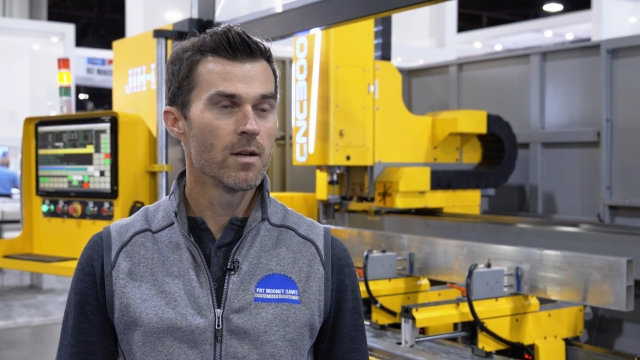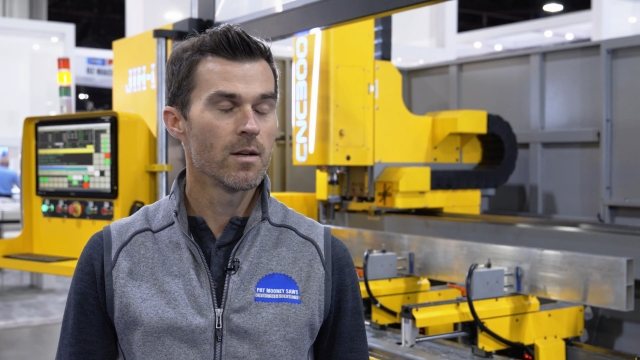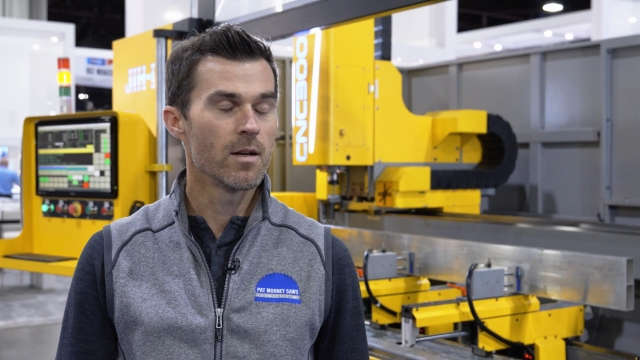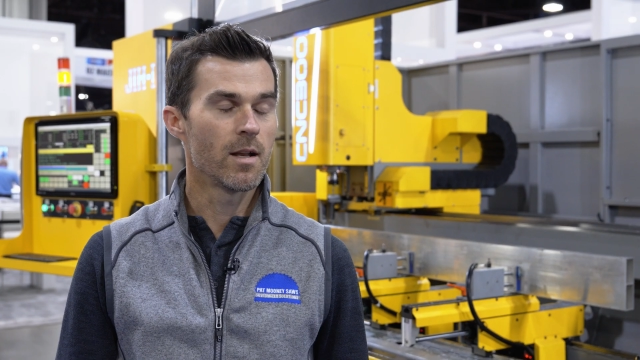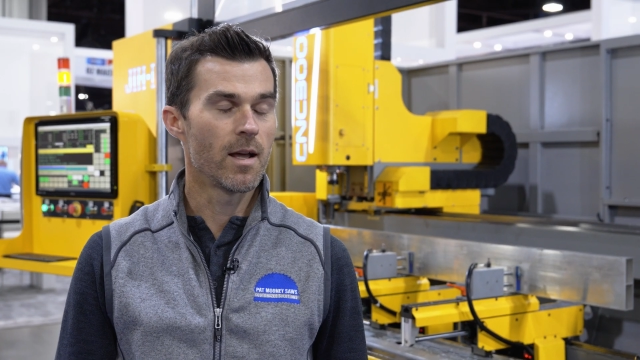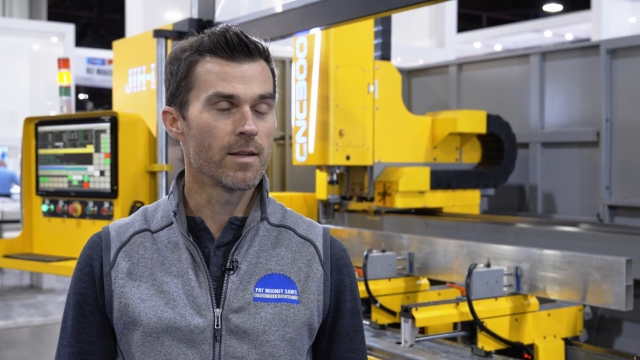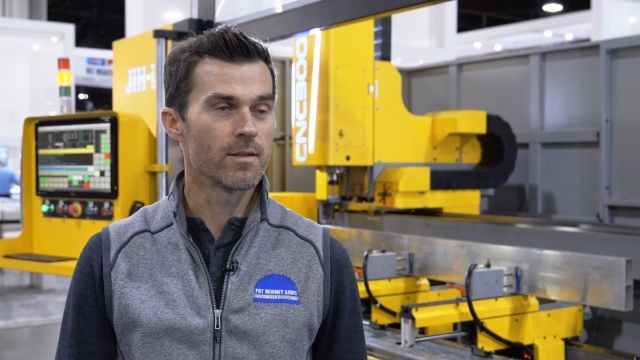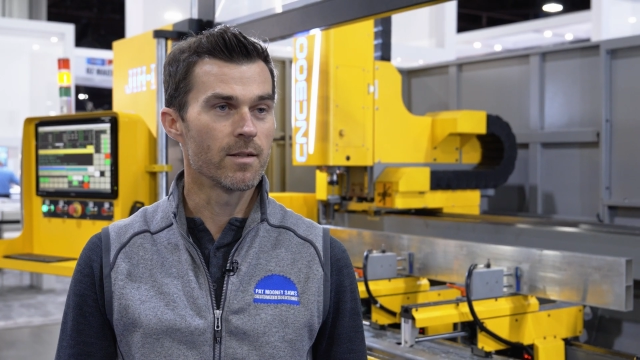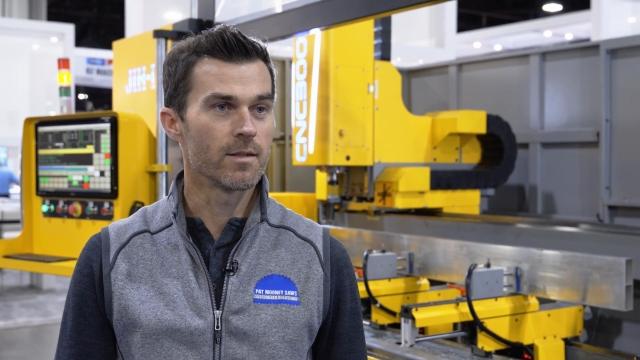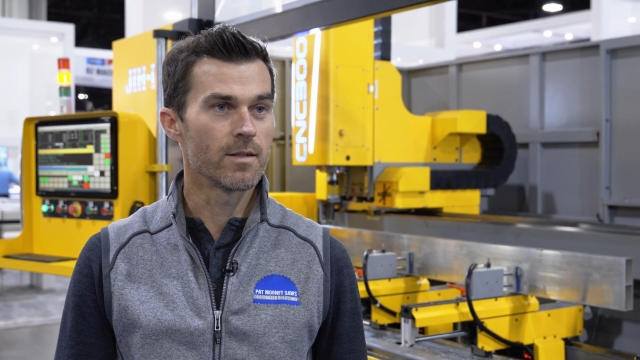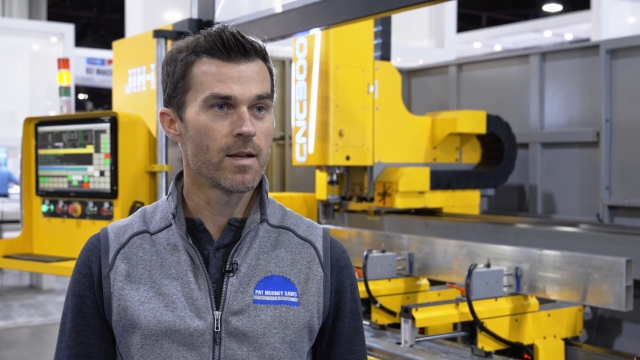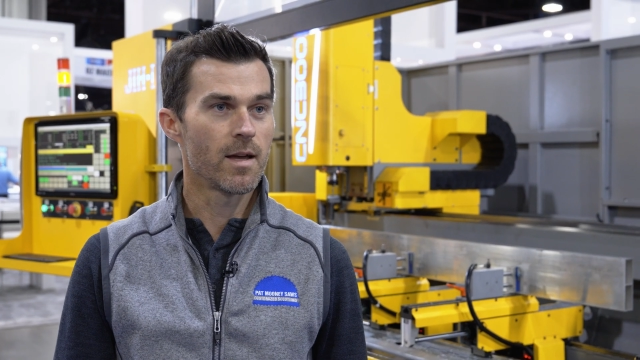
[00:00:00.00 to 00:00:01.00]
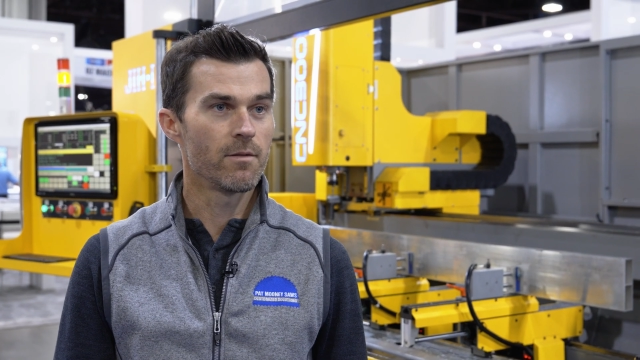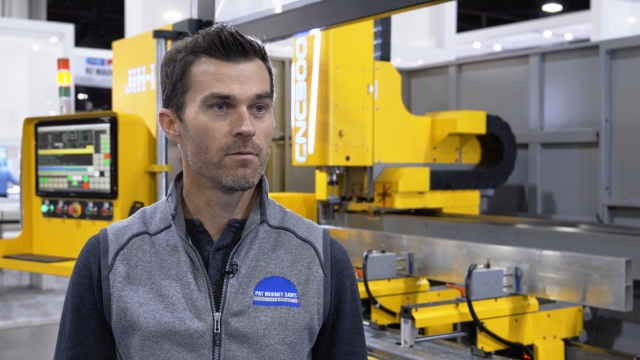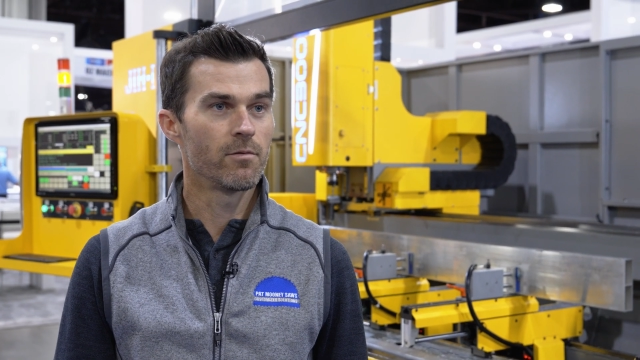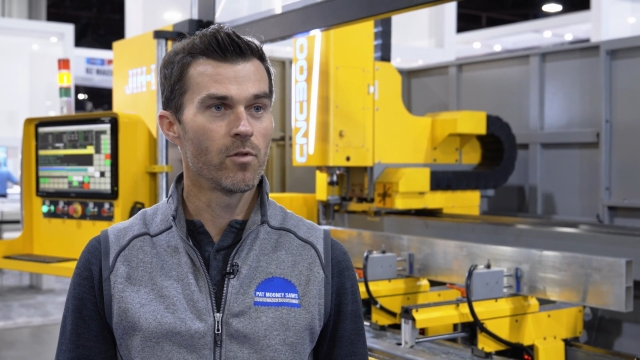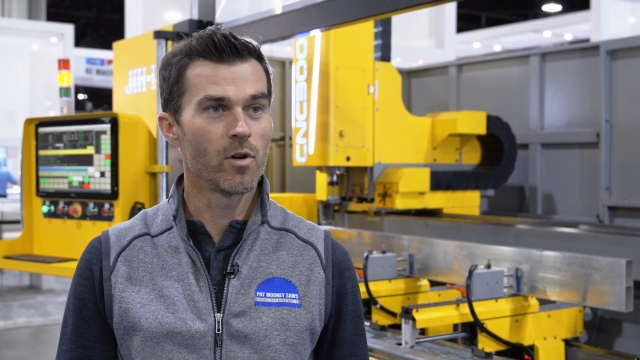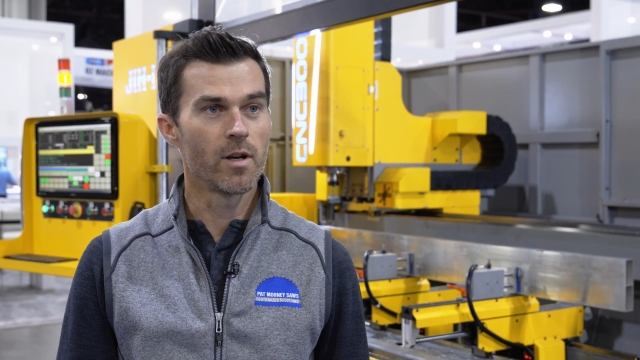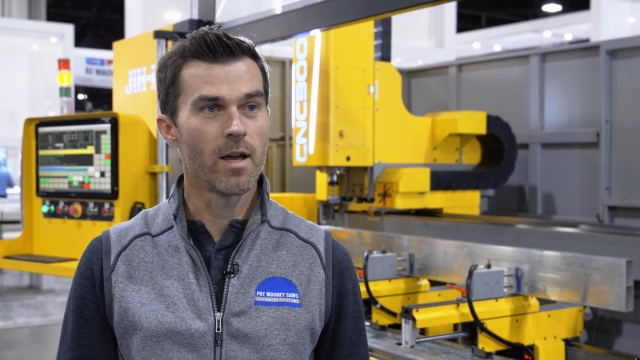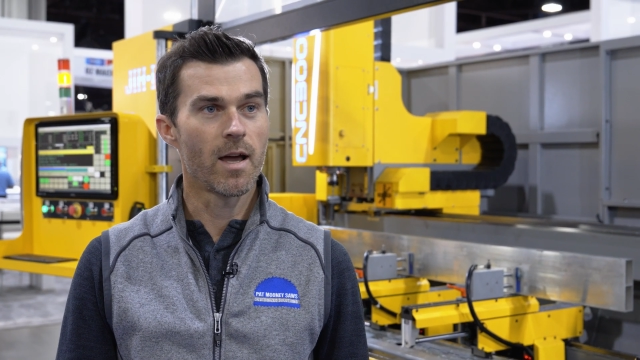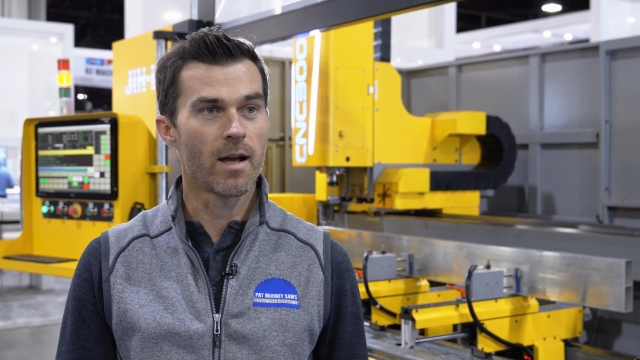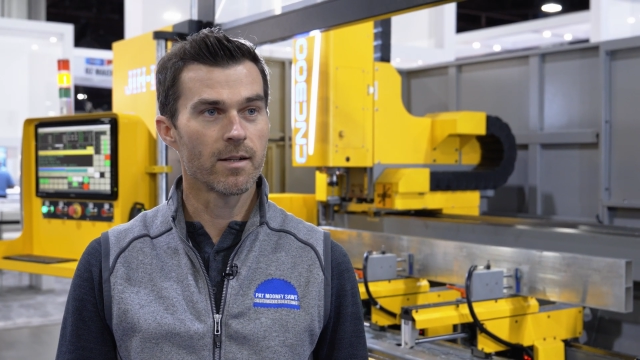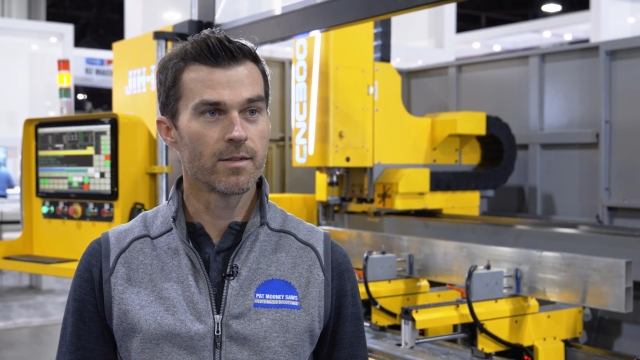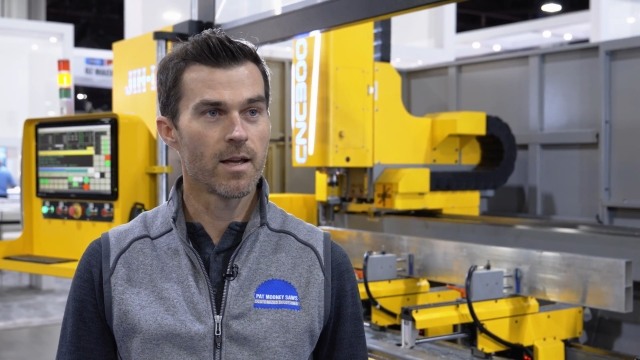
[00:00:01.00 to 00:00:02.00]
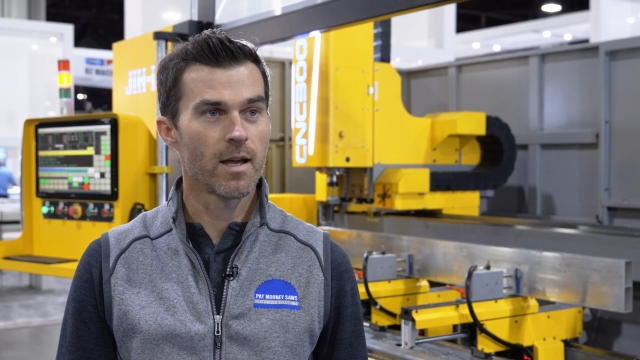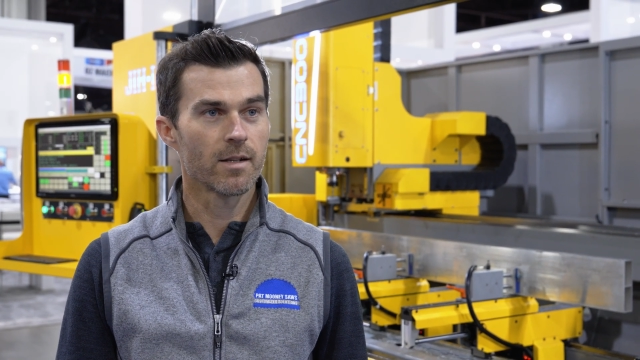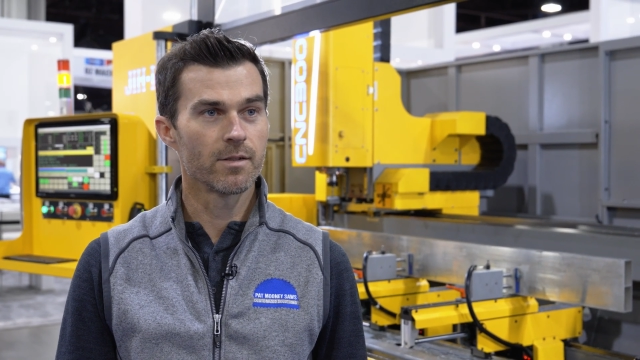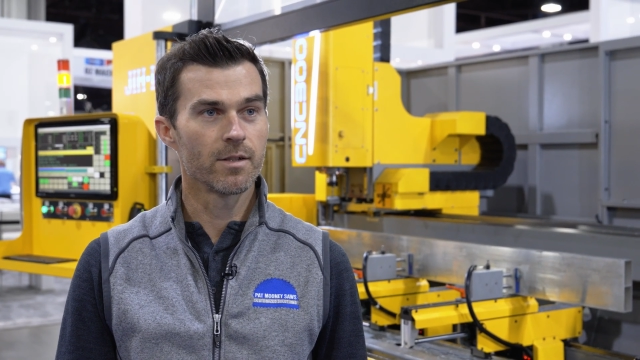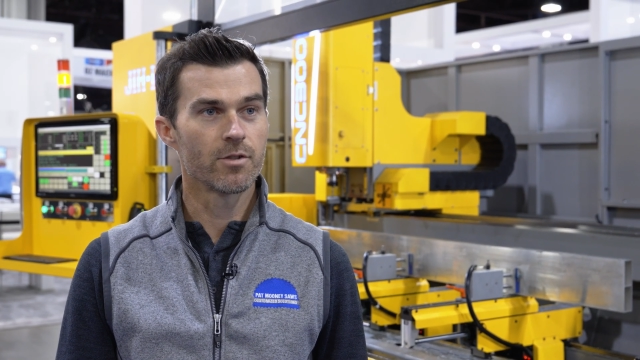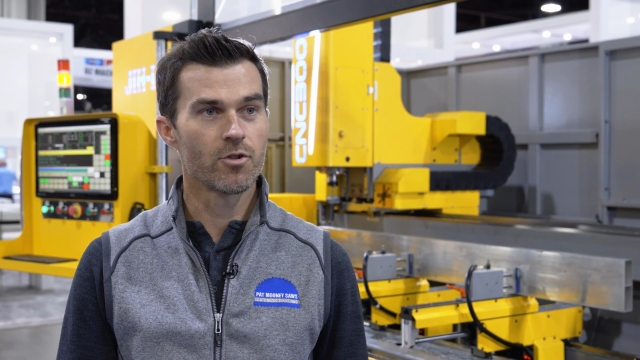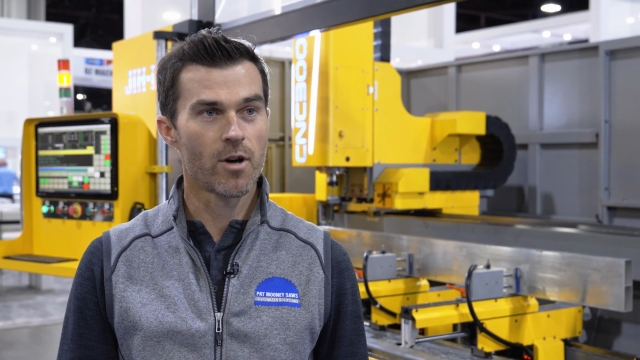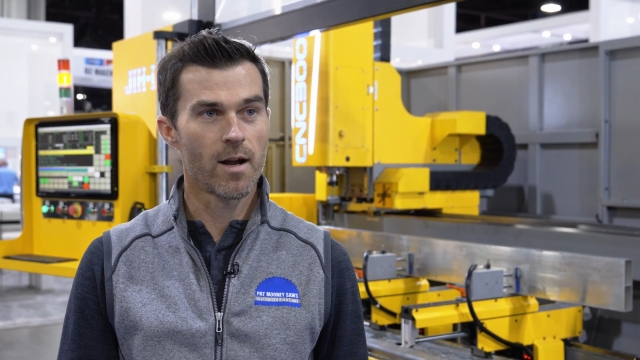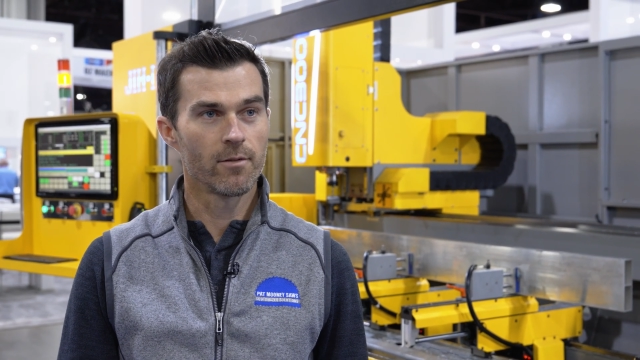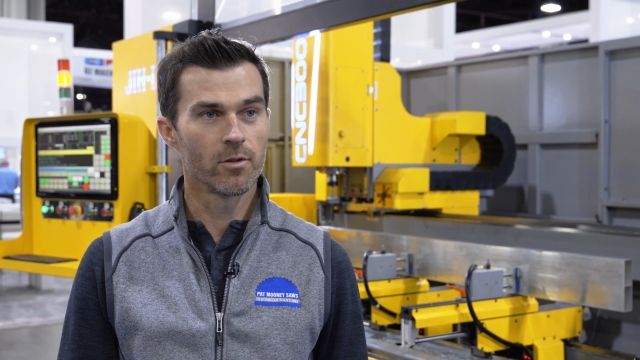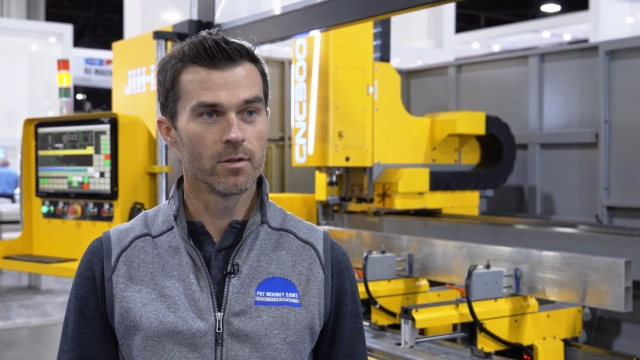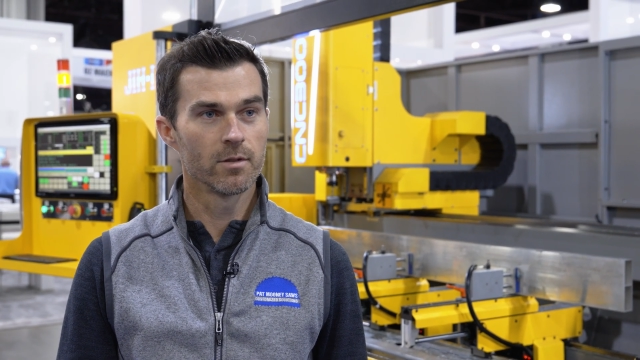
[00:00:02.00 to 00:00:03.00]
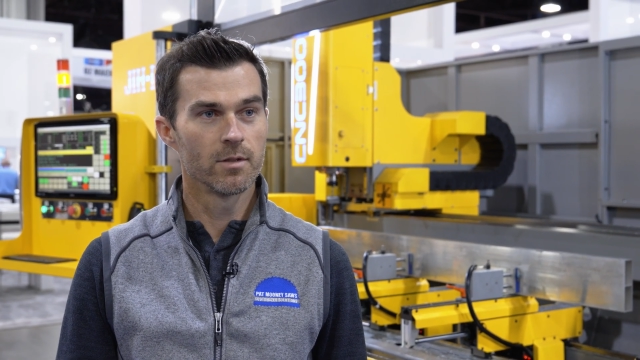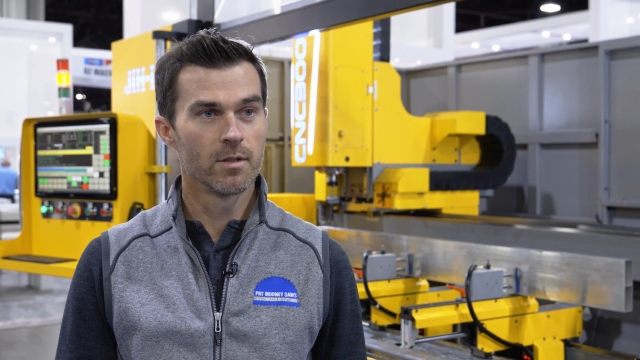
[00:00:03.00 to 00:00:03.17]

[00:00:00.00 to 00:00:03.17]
It has a 10-foot X-axis travel,